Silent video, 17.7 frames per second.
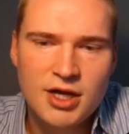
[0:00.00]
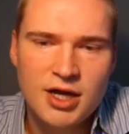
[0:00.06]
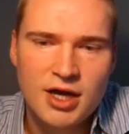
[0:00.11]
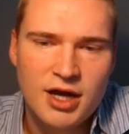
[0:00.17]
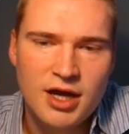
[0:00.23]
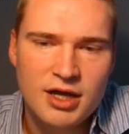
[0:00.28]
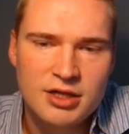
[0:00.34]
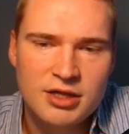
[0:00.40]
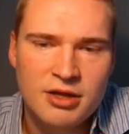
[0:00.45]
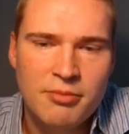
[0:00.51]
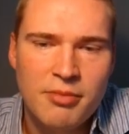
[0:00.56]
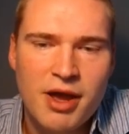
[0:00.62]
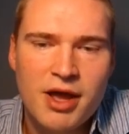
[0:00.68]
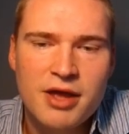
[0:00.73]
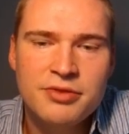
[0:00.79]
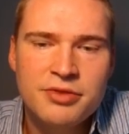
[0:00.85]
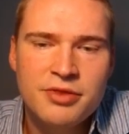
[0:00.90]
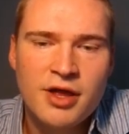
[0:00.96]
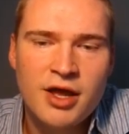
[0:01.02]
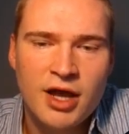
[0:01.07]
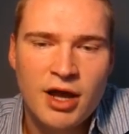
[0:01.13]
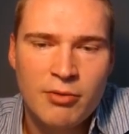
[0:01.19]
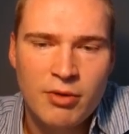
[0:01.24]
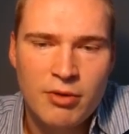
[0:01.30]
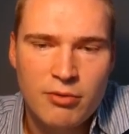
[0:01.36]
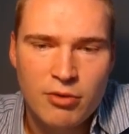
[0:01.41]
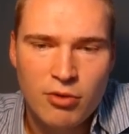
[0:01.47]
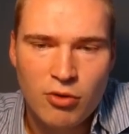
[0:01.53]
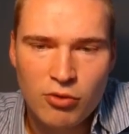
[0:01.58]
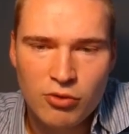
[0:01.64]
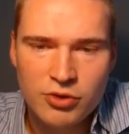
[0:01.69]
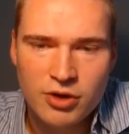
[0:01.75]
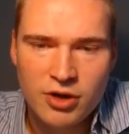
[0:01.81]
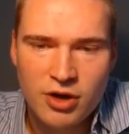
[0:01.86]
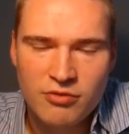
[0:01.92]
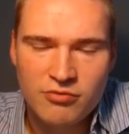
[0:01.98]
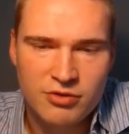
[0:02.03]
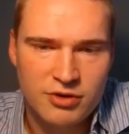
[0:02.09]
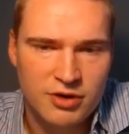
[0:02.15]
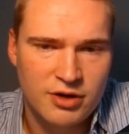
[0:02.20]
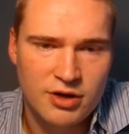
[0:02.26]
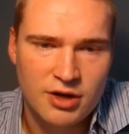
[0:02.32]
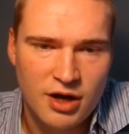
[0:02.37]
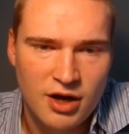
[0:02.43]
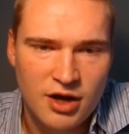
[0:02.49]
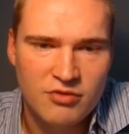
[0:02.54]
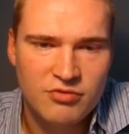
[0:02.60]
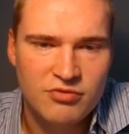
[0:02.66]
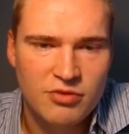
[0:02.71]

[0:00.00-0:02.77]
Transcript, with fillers: the main thing, and we were holding on for dear life,